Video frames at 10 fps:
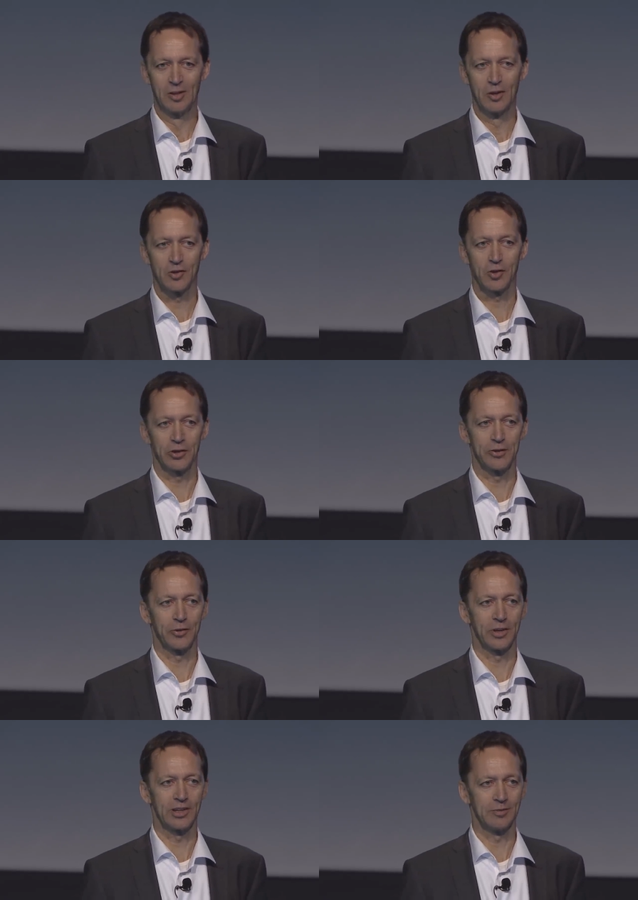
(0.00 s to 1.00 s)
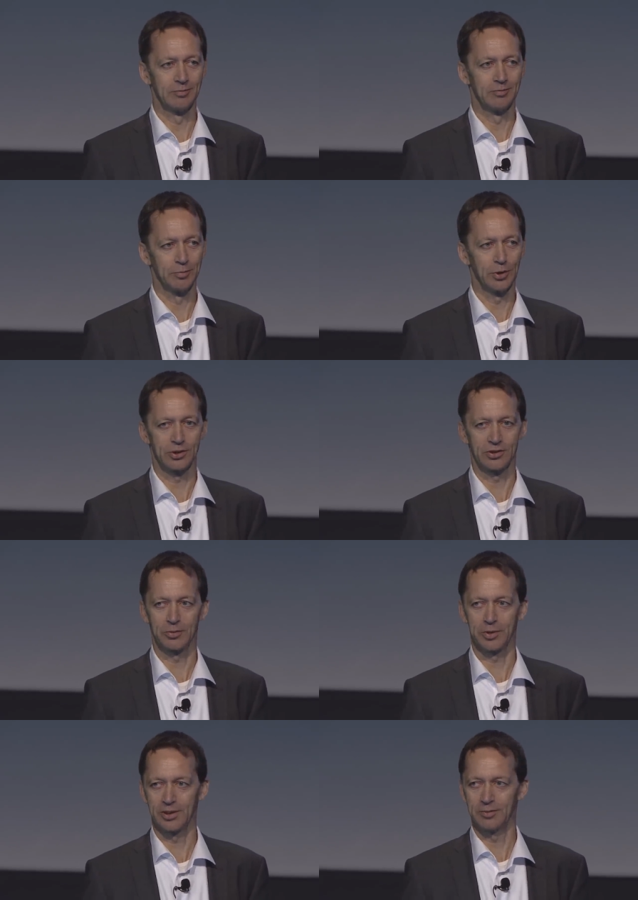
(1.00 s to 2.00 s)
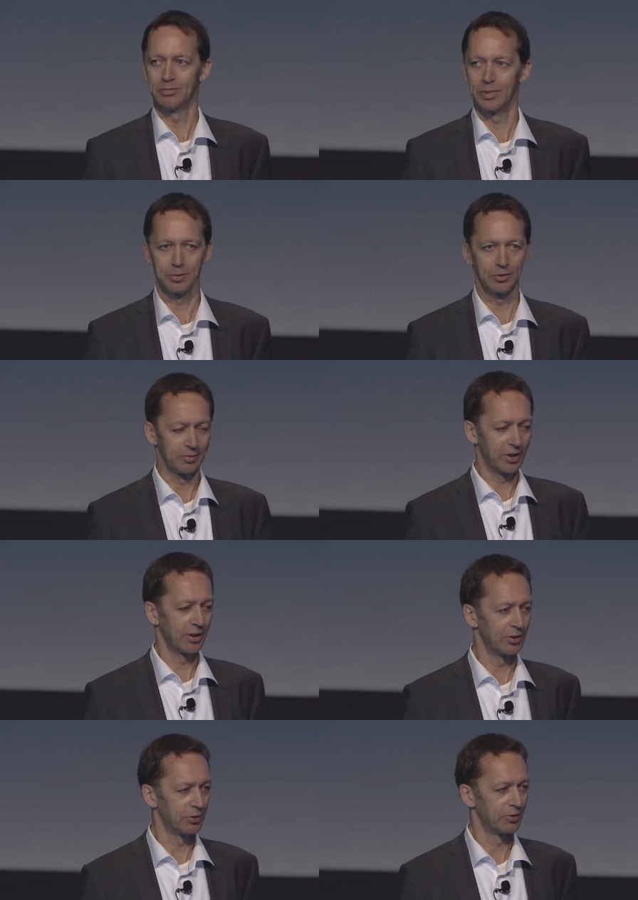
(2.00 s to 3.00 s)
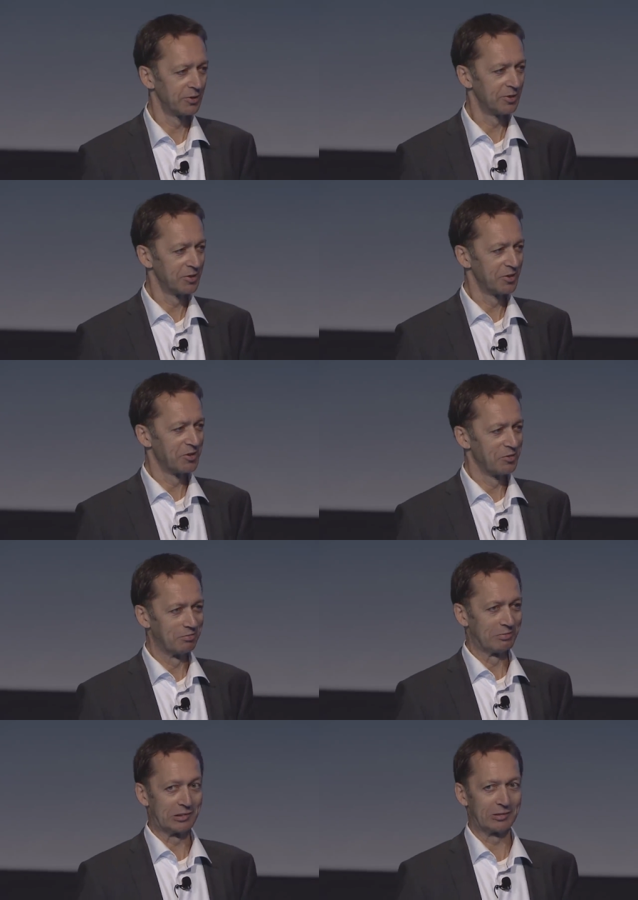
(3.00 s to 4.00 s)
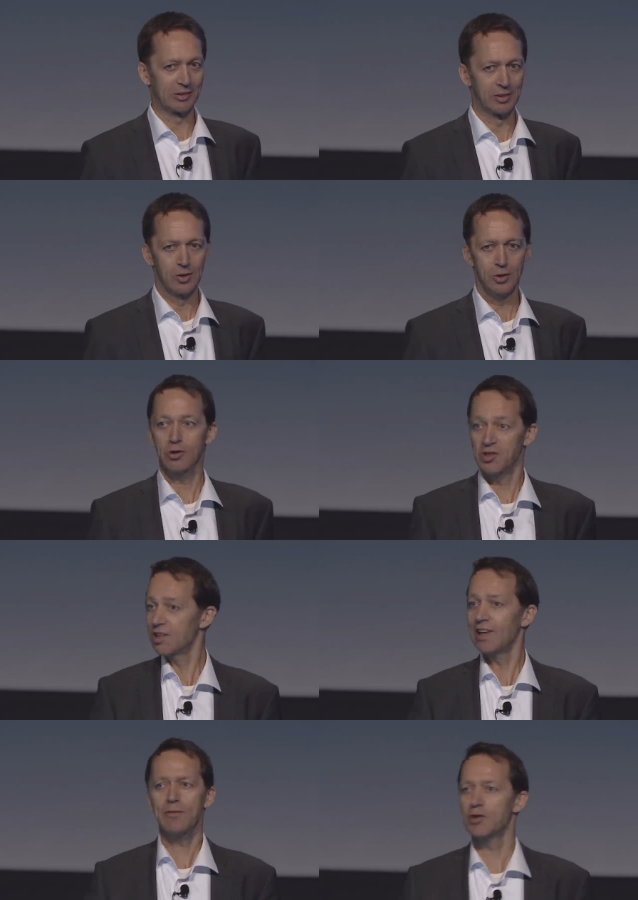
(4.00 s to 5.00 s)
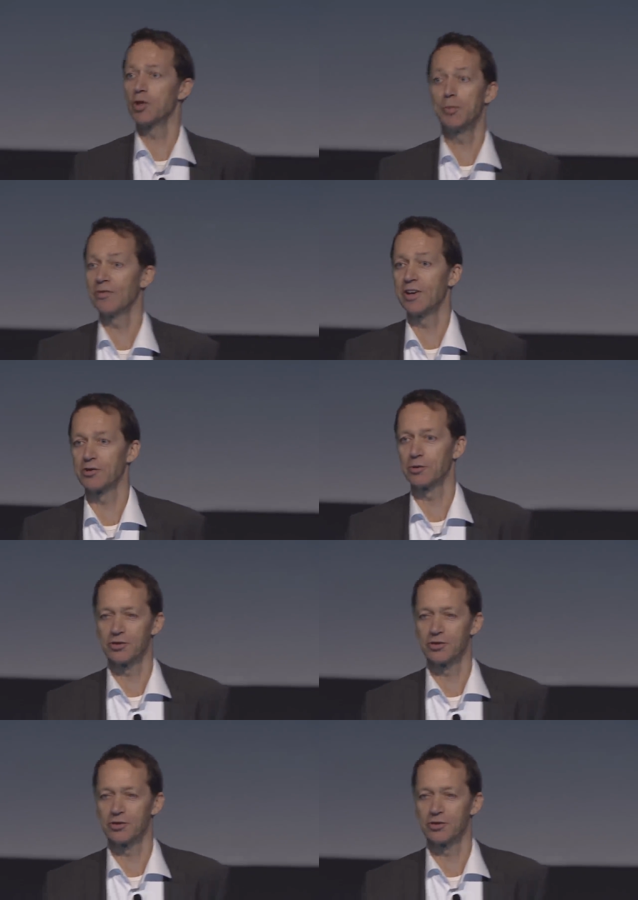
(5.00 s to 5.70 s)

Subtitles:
Sorry for any purchase to pay people here who are still doing. You can still have a supervisor or